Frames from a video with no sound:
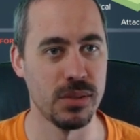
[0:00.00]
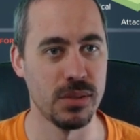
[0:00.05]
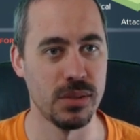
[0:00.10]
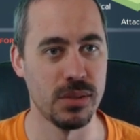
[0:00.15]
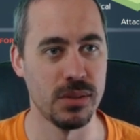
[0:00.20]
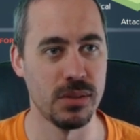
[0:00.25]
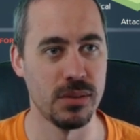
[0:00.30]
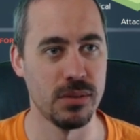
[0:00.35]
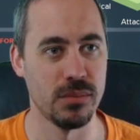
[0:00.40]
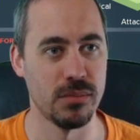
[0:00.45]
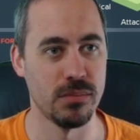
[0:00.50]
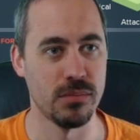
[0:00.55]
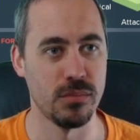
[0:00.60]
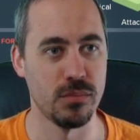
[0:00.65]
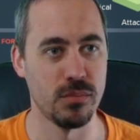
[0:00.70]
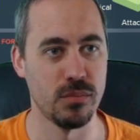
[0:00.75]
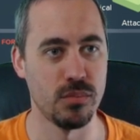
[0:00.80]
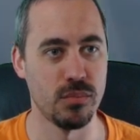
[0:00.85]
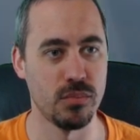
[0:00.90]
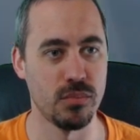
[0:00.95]

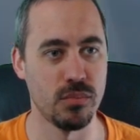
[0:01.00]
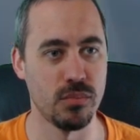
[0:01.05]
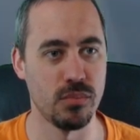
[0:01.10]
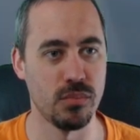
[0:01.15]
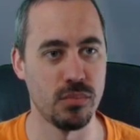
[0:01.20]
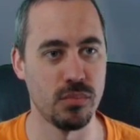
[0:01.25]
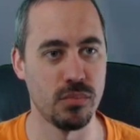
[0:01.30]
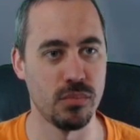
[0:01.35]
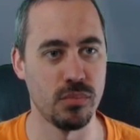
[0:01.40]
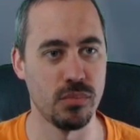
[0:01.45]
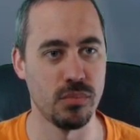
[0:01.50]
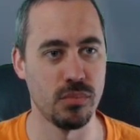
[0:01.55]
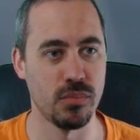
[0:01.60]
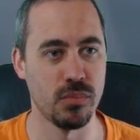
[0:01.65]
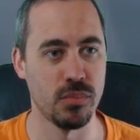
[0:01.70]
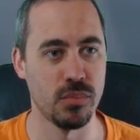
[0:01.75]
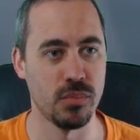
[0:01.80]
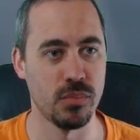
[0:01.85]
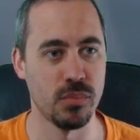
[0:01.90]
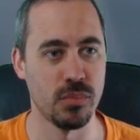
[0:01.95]

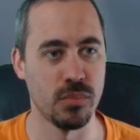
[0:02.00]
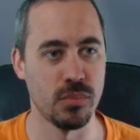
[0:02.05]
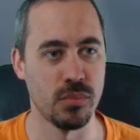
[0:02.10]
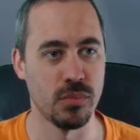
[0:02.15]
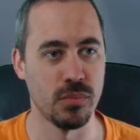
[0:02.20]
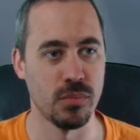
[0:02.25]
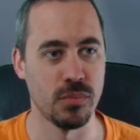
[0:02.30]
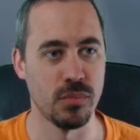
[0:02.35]
Nobody speaks.